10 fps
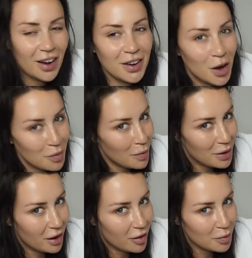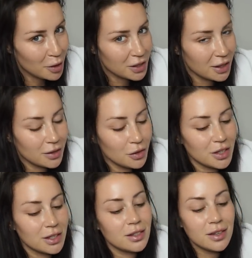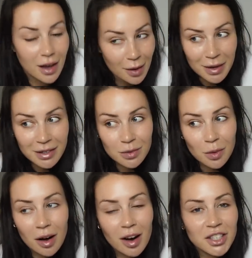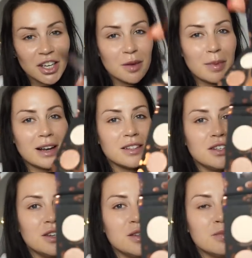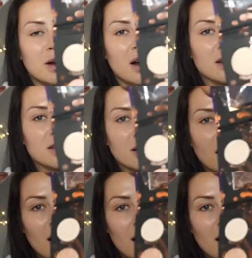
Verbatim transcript: I know my P R unboxing has already determined what eyeshadow palette to use, but